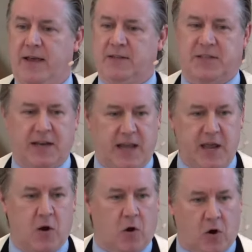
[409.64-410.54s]
is that
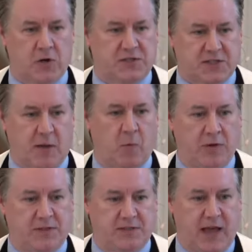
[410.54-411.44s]
he heard
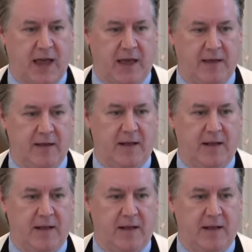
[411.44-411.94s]
someone say,